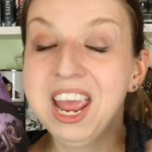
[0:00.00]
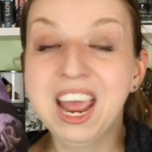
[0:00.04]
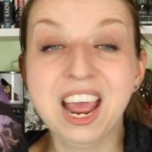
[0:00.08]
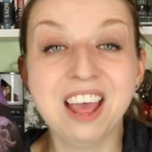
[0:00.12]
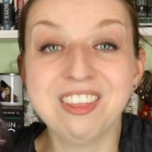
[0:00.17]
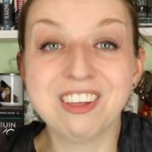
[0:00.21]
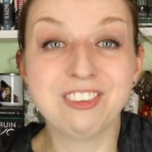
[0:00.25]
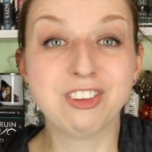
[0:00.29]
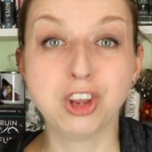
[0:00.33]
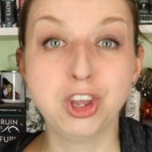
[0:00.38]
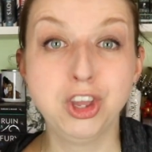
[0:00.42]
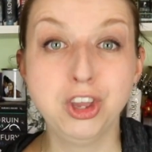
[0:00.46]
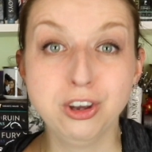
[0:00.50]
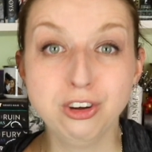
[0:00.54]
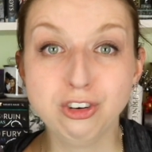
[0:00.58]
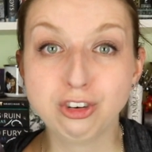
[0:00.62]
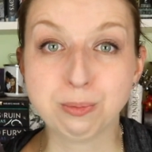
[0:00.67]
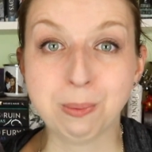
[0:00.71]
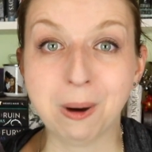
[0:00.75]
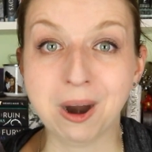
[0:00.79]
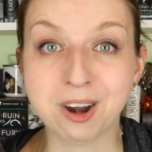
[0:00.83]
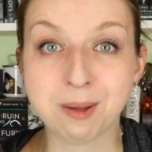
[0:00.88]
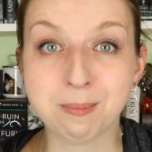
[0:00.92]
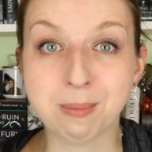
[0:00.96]
And that's a
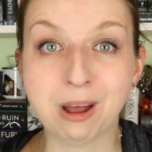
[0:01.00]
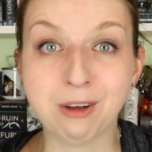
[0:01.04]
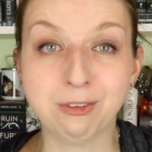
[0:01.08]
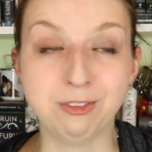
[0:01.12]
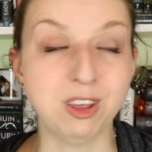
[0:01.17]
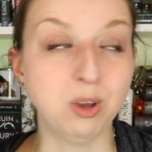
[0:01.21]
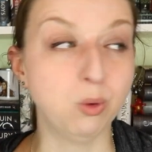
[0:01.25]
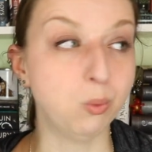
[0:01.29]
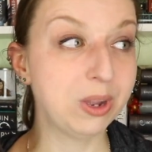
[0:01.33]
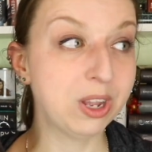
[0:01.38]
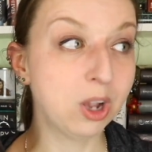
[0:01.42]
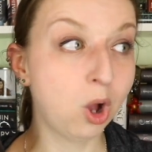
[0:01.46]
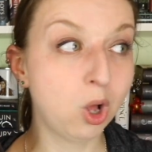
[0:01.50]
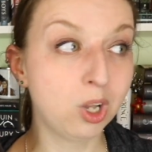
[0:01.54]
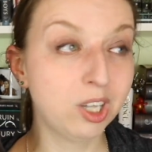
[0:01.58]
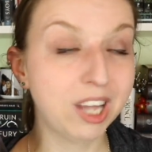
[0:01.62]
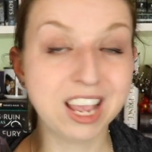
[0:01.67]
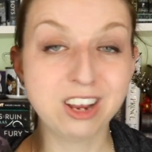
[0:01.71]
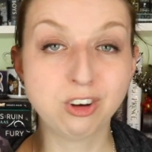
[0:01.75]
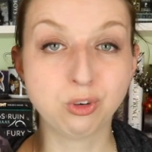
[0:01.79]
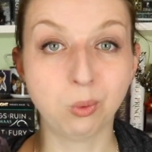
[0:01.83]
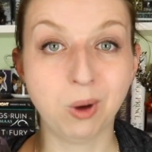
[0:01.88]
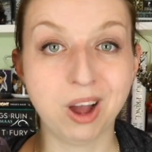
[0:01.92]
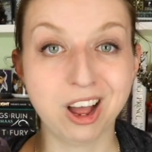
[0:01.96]
huge part of Buffy. We all
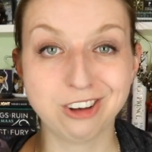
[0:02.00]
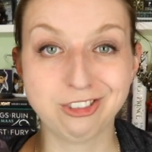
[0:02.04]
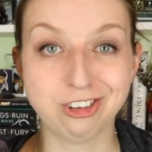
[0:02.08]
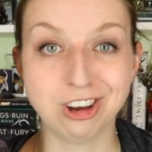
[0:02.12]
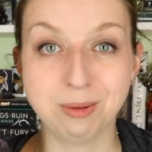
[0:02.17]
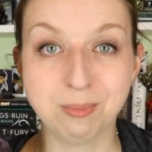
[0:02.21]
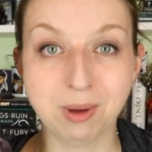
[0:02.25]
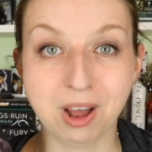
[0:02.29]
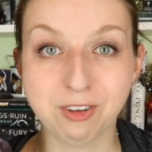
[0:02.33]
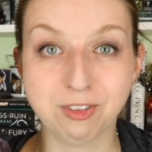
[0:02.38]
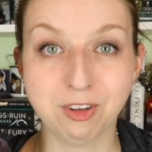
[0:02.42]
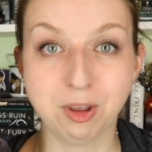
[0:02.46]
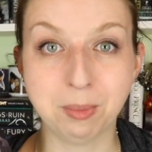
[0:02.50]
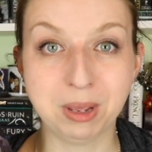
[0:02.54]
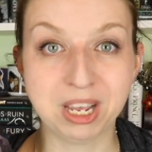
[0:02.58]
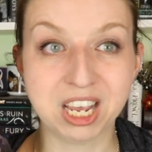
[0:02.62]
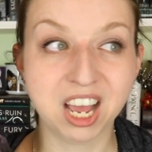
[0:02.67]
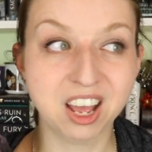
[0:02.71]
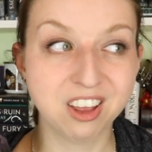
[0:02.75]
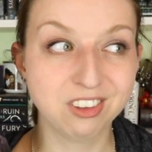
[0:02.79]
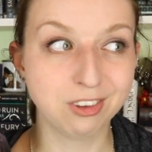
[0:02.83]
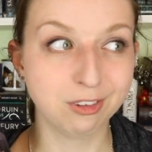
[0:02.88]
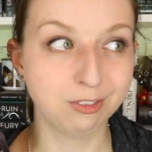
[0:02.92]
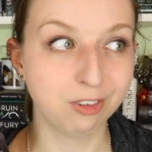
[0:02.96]
liked watching Buffy
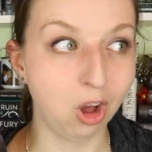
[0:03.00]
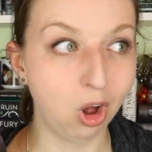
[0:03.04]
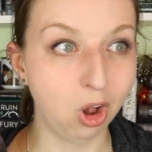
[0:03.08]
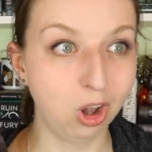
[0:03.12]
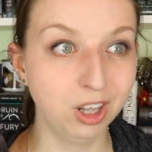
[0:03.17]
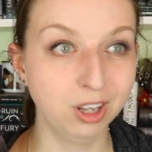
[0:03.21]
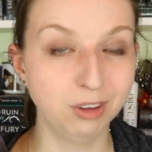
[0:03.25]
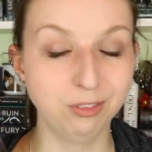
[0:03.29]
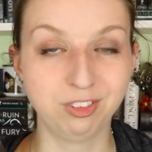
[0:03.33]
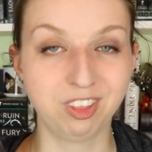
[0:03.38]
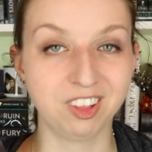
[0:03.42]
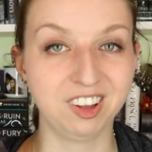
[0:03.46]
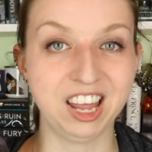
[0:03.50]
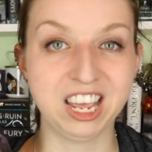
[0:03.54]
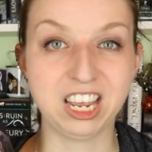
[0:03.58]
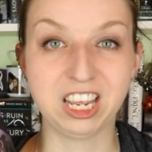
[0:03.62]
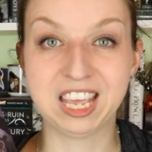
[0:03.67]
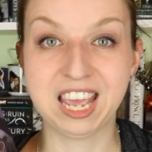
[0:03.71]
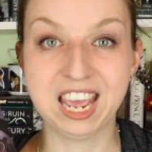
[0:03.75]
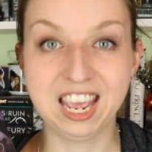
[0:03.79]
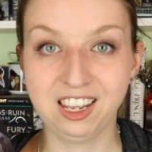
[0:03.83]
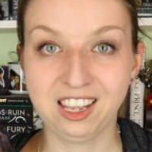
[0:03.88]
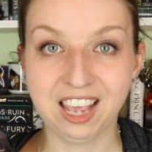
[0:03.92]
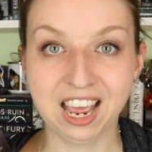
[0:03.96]
because of all of the like
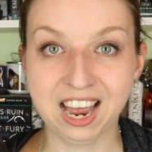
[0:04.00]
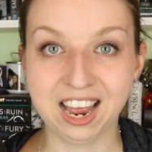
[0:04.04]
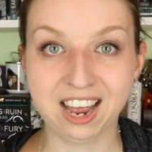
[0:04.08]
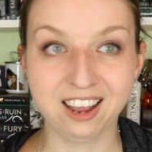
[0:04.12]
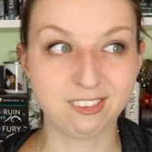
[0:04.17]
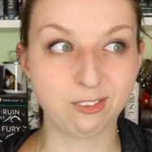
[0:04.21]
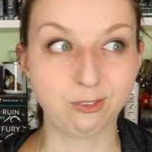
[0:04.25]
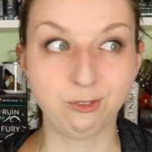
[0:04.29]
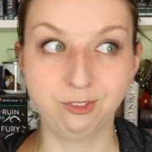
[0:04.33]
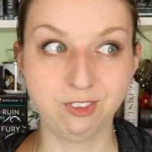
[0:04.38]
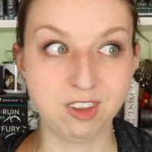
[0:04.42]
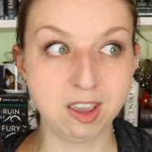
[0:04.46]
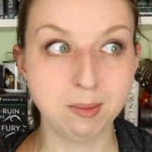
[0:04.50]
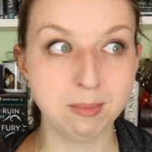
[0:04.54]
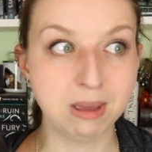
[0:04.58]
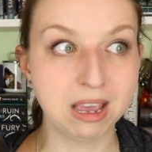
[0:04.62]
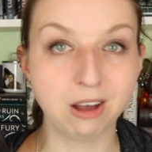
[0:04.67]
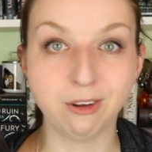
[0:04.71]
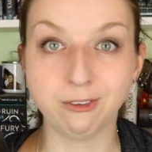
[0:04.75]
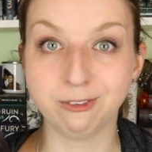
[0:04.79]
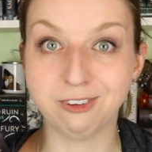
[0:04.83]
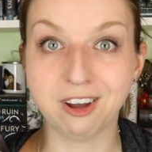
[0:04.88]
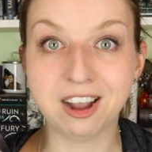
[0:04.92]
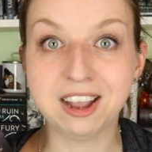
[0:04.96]
kick-ass
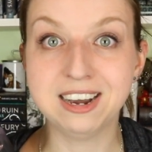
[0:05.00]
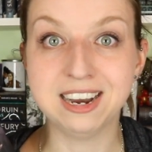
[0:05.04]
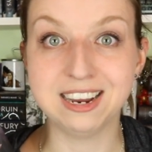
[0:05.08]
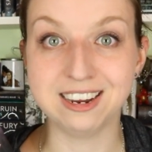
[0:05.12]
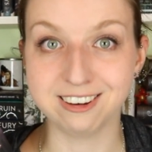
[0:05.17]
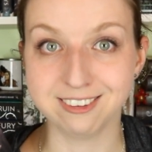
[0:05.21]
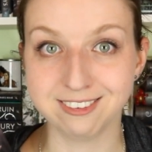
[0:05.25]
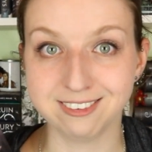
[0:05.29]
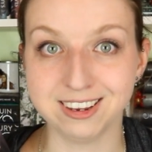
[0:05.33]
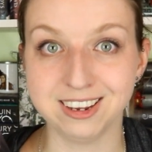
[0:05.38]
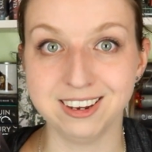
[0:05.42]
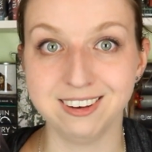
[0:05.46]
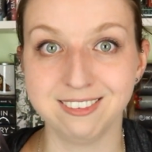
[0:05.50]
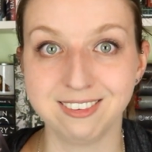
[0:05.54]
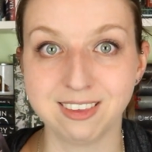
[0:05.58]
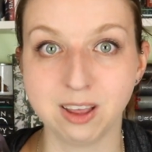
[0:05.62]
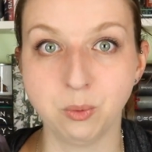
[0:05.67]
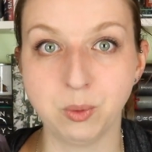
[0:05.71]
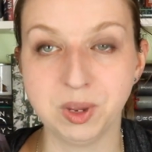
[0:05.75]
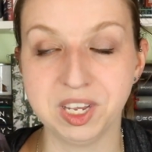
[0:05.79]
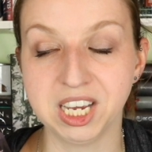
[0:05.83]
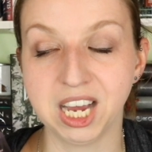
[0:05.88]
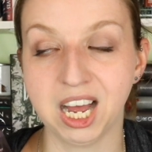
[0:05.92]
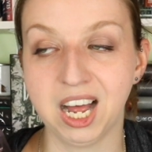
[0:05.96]
female fighting scenes
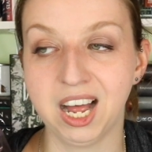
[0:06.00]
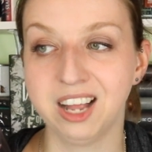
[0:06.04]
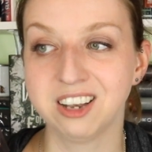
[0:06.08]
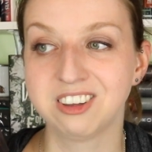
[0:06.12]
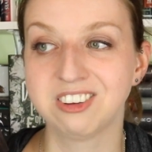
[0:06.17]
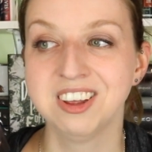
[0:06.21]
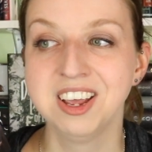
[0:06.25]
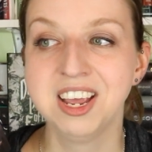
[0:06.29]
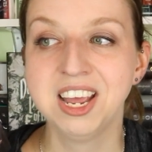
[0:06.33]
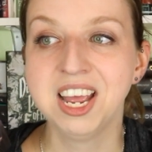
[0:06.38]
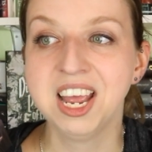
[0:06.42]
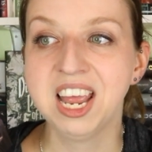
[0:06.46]
that we got.